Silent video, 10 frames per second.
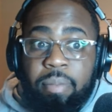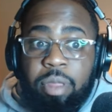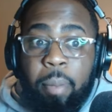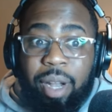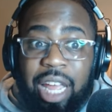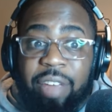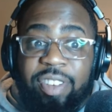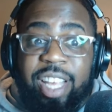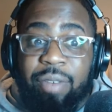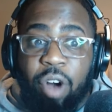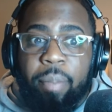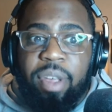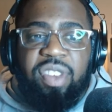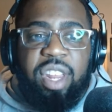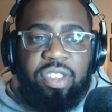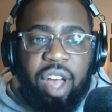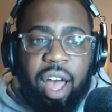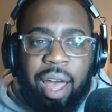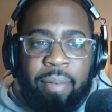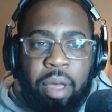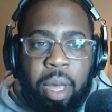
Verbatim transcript: The belief is that he won't miss any time.